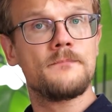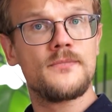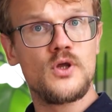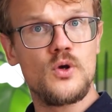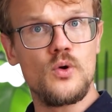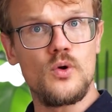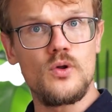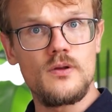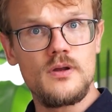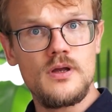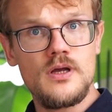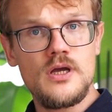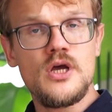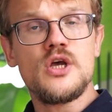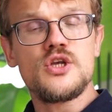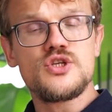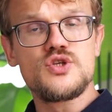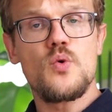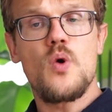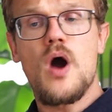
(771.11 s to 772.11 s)
Cool.
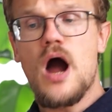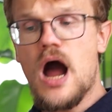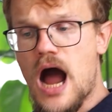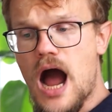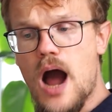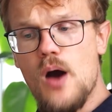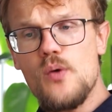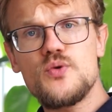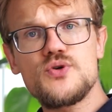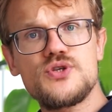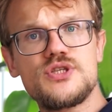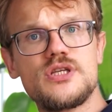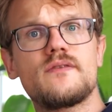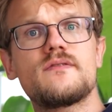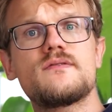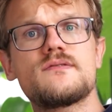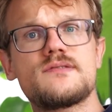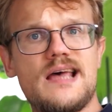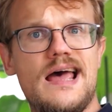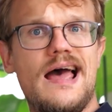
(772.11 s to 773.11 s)
So how do
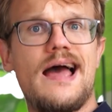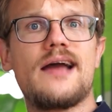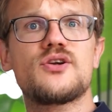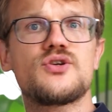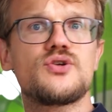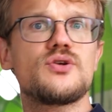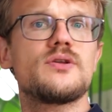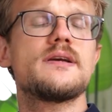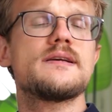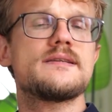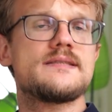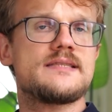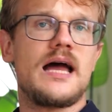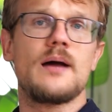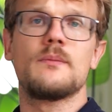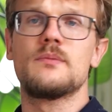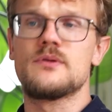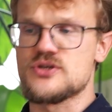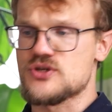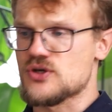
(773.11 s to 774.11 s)
servers actually
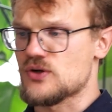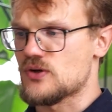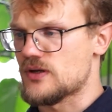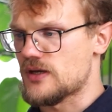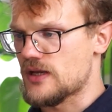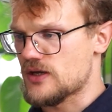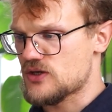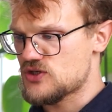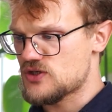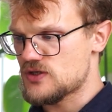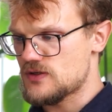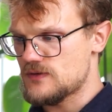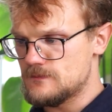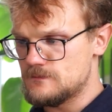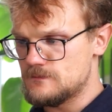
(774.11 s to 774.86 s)
establish a connection?